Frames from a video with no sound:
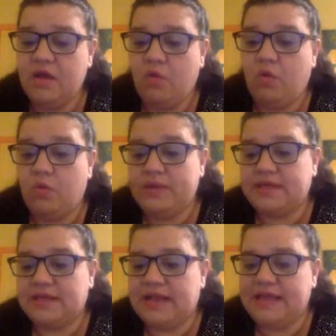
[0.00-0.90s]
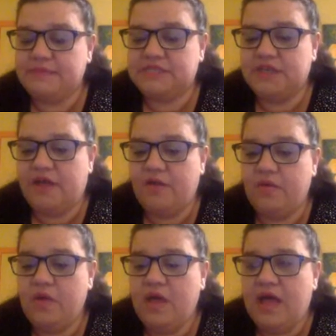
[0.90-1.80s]
what we can claim to
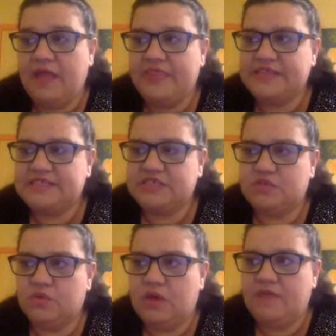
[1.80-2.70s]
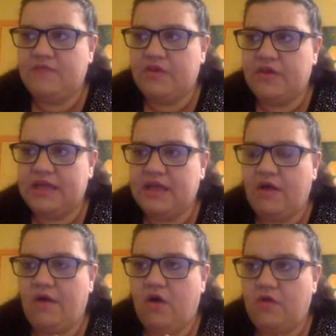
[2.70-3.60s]
know. And this is all a very